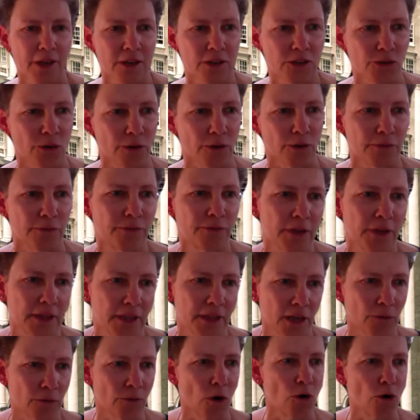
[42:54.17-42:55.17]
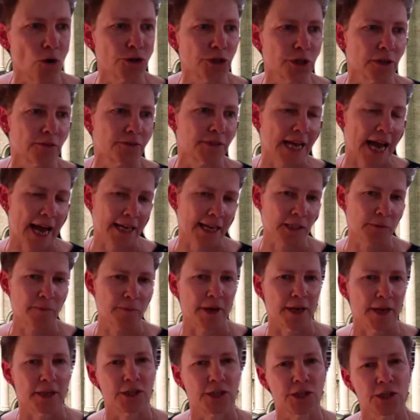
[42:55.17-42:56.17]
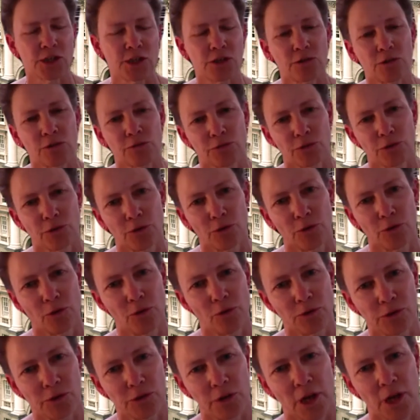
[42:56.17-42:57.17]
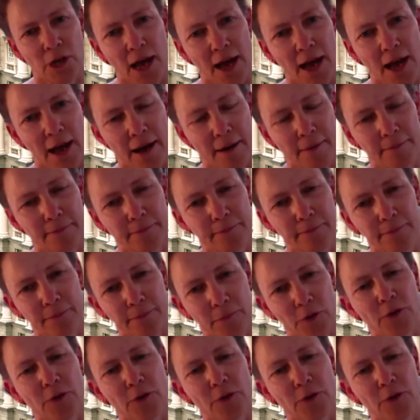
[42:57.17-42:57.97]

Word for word: sort of the erosion of tax base through um,